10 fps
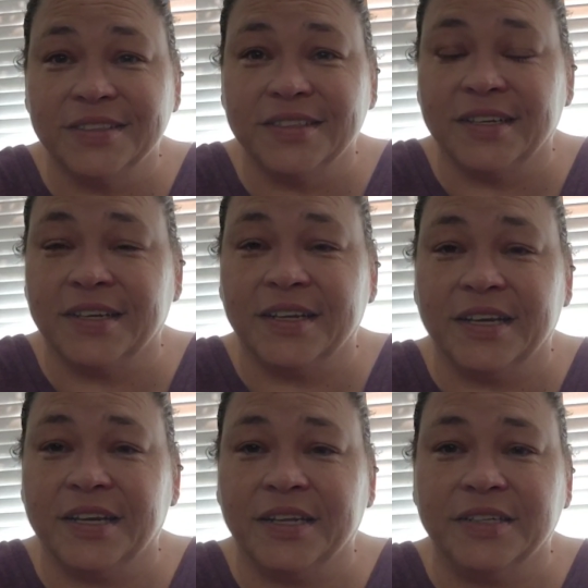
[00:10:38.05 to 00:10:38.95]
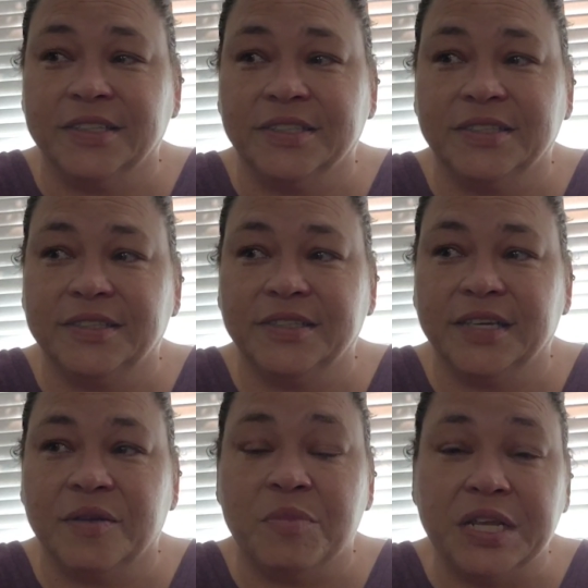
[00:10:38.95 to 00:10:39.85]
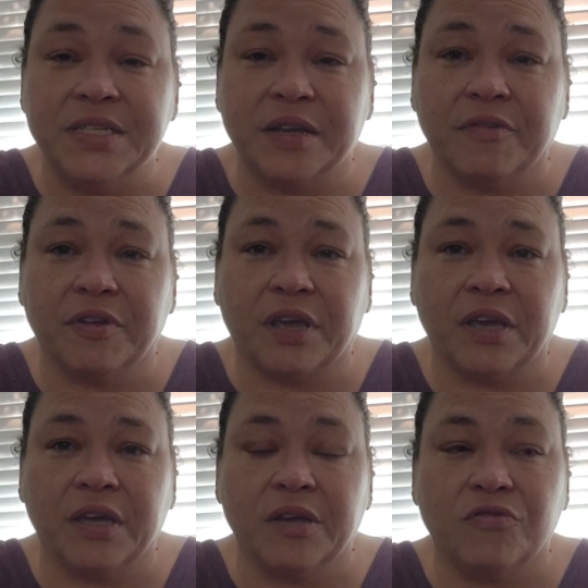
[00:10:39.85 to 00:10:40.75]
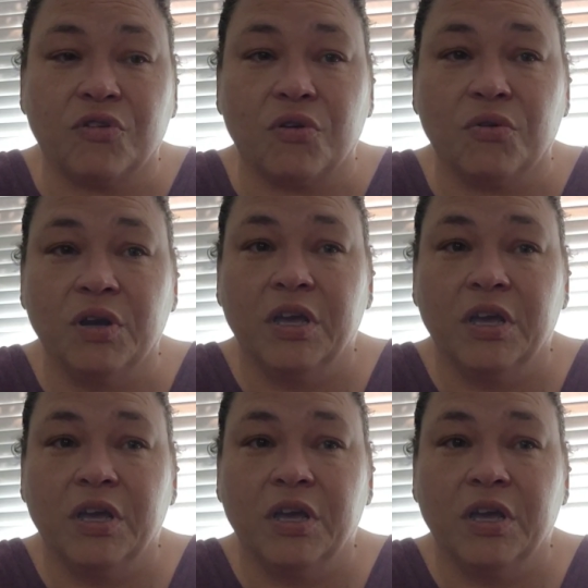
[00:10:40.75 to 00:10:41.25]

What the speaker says: and it means everything. And so